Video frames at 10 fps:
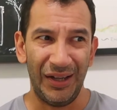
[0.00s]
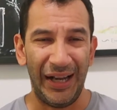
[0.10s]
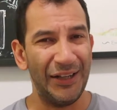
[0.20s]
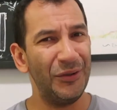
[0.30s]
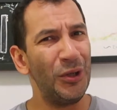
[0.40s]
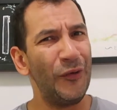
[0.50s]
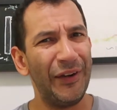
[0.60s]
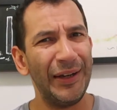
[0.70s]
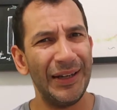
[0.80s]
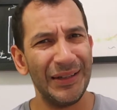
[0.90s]
I don't know if
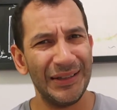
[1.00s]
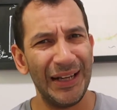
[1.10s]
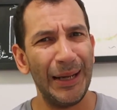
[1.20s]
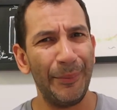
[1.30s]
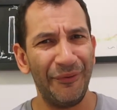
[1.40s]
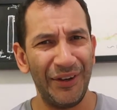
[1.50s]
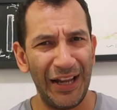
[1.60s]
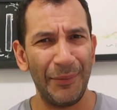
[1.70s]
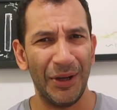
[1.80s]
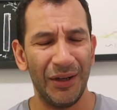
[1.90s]
I'm gonna stay up for
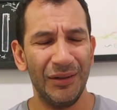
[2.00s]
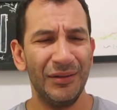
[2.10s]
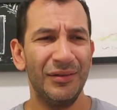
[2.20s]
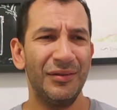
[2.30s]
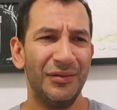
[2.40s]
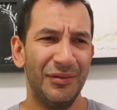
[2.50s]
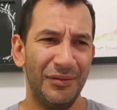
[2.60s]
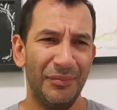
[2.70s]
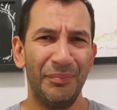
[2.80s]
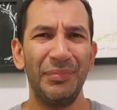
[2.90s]
Emma,
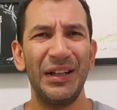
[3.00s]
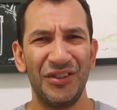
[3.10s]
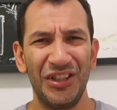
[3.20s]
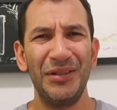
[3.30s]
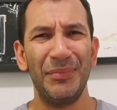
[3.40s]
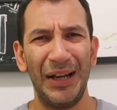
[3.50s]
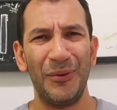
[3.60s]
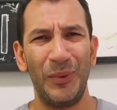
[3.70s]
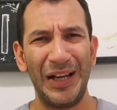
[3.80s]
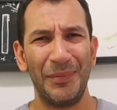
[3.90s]
but she
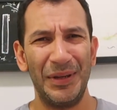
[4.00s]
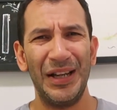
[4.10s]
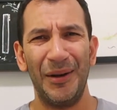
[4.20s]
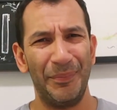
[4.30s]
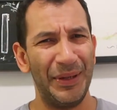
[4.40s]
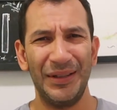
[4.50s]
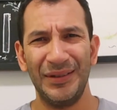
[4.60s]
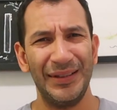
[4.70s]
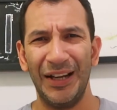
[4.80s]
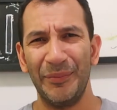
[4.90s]
might wake me up
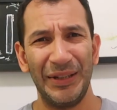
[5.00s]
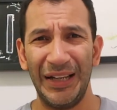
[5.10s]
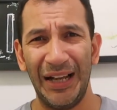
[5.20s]
and tell me